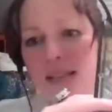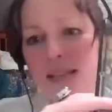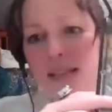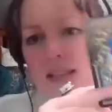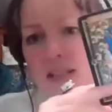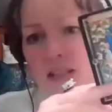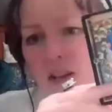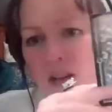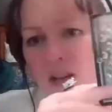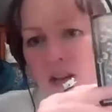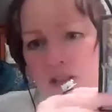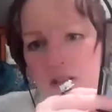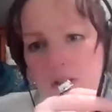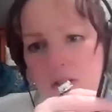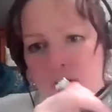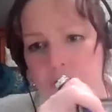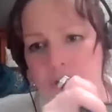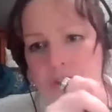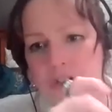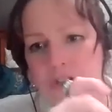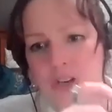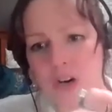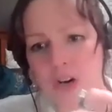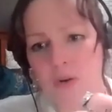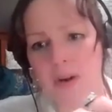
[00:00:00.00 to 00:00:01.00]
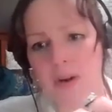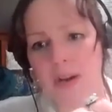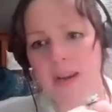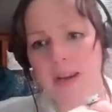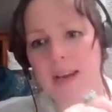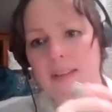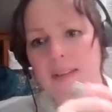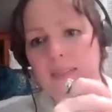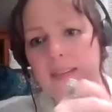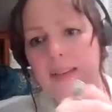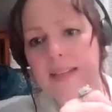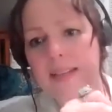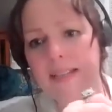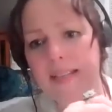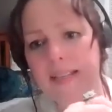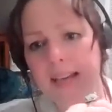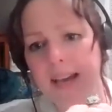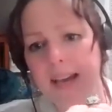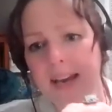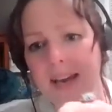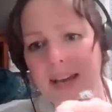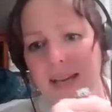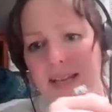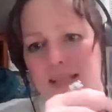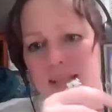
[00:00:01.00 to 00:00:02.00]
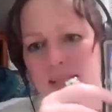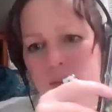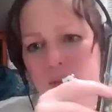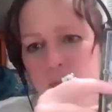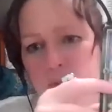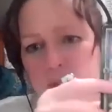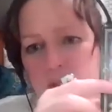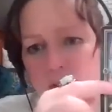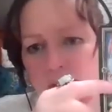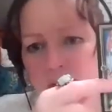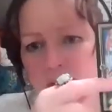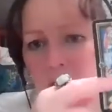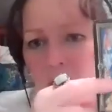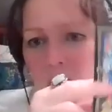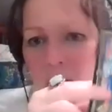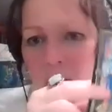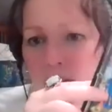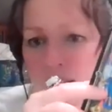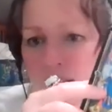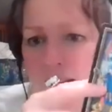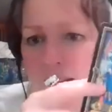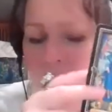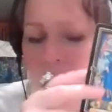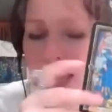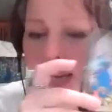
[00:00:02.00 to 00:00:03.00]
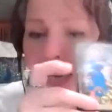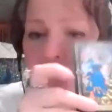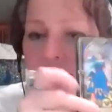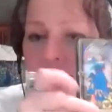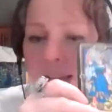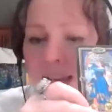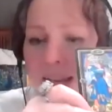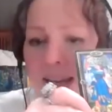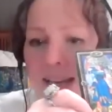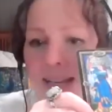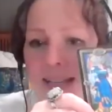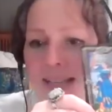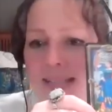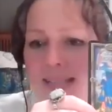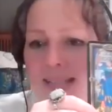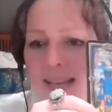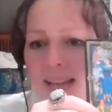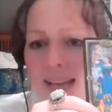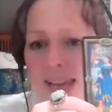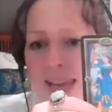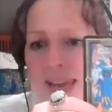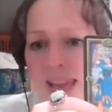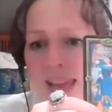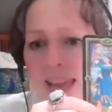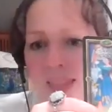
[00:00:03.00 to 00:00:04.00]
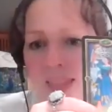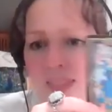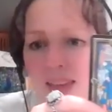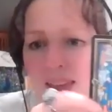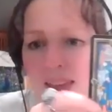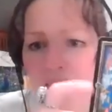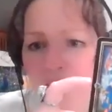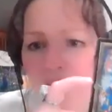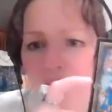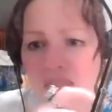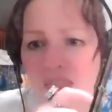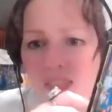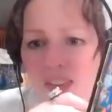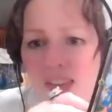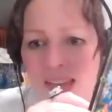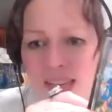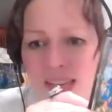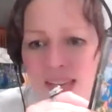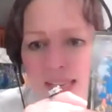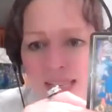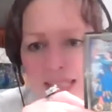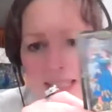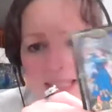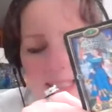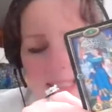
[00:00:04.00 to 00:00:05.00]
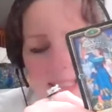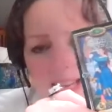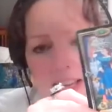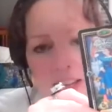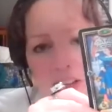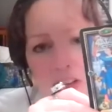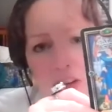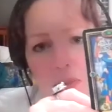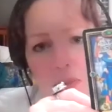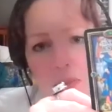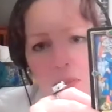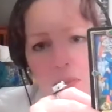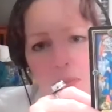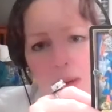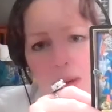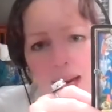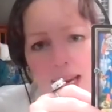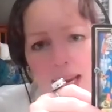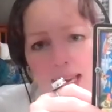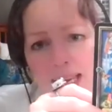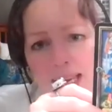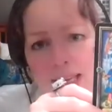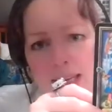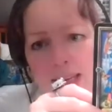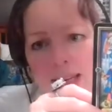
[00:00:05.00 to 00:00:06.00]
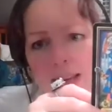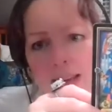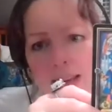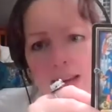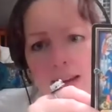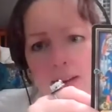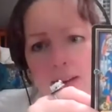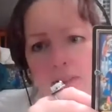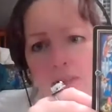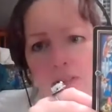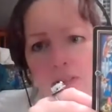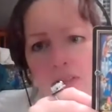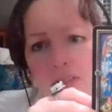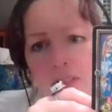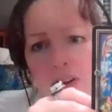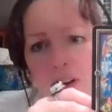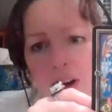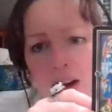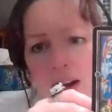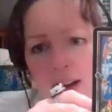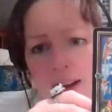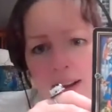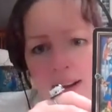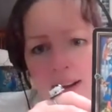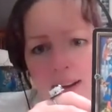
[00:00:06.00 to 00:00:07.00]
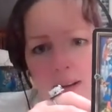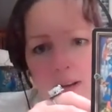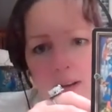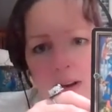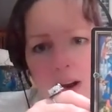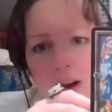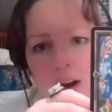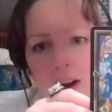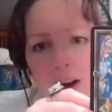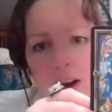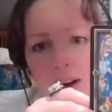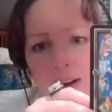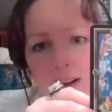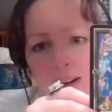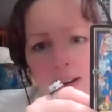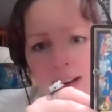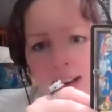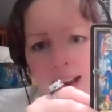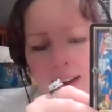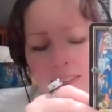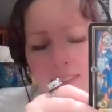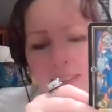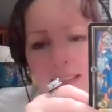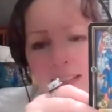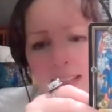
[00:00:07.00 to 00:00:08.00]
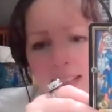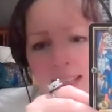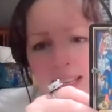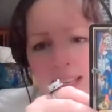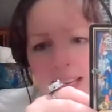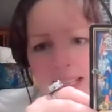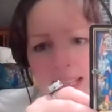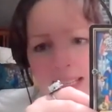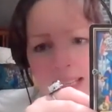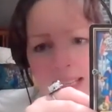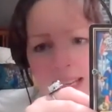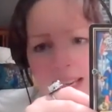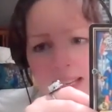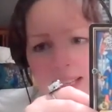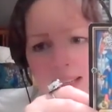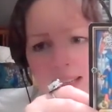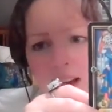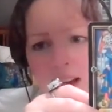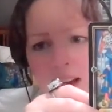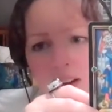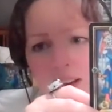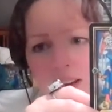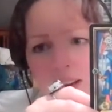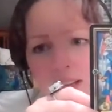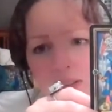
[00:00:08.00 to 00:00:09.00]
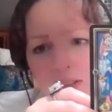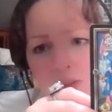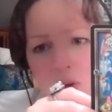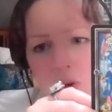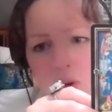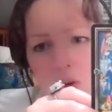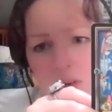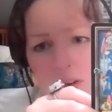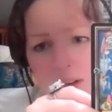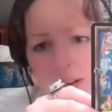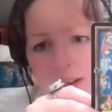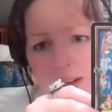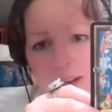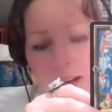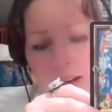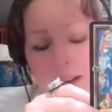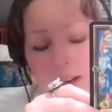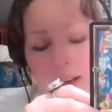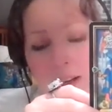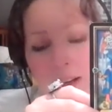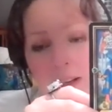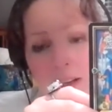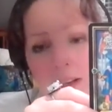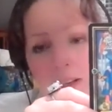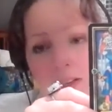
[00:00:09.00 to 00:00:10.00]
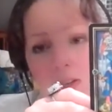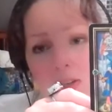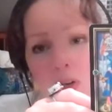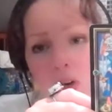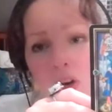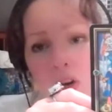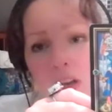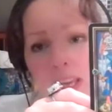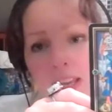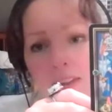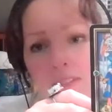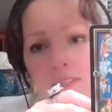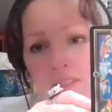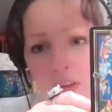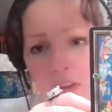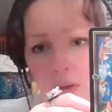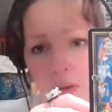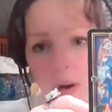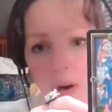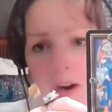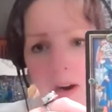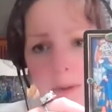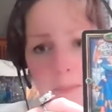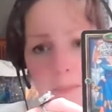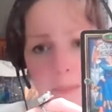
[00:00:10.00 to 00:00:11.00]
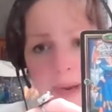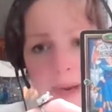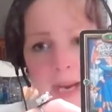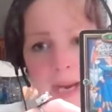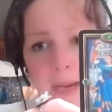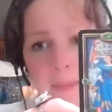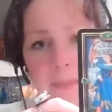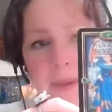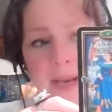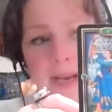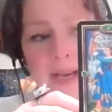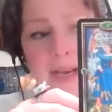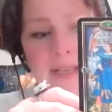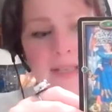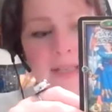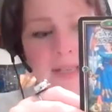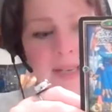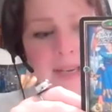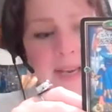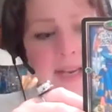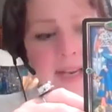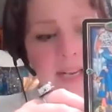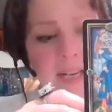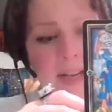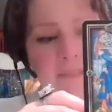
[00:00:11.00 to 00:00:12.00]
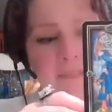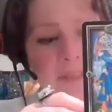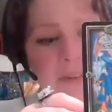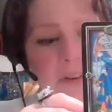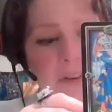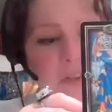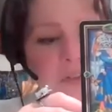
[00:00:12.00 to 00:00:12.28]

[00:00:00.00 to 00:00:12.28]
is also showing, in this case, because it was inverted, is saying that the things that you might have thought aren't, everything isn't as hunky-dory. So if you are bypassing, and if you're